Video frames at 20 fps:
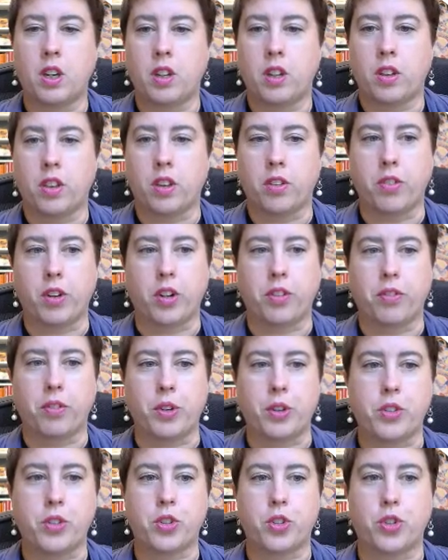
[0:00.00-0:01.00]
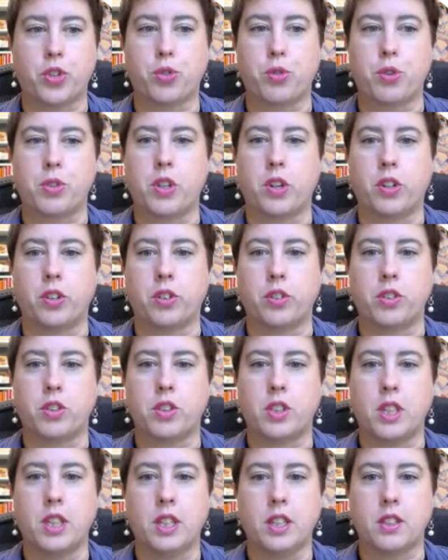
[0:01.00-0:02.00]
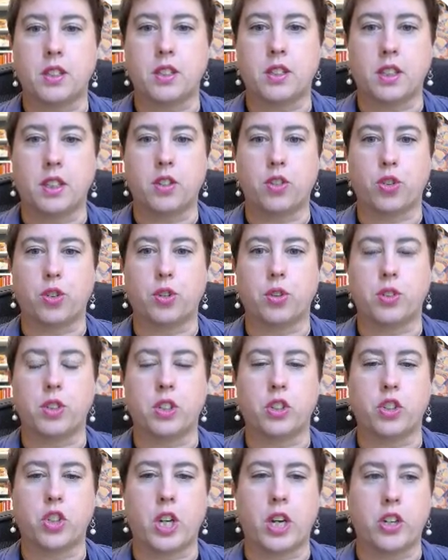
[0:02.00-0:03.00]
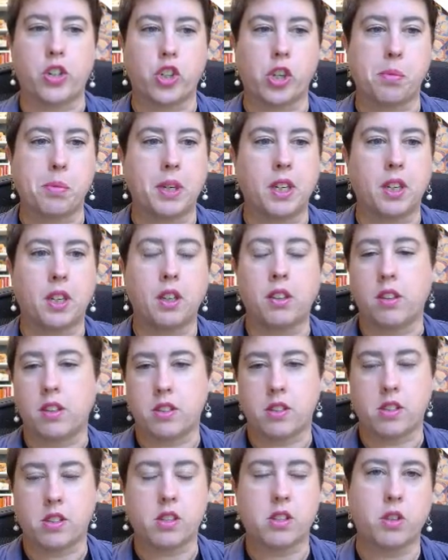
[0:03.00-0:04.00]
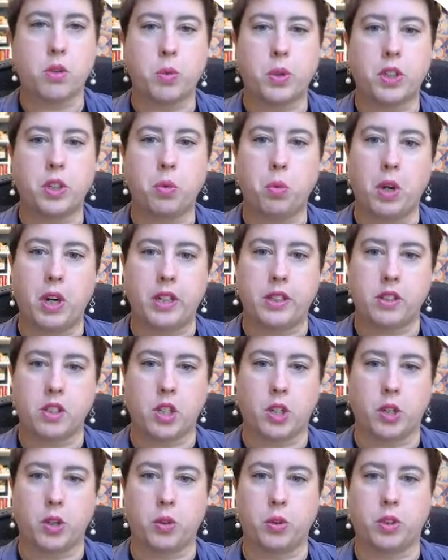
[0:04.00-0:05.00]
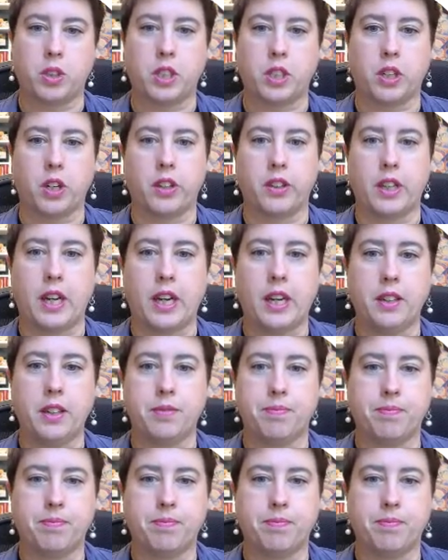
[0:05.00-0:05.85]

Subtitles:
The very first search result you'll see is introducing Chat GPT. This is the one you want, so click on that.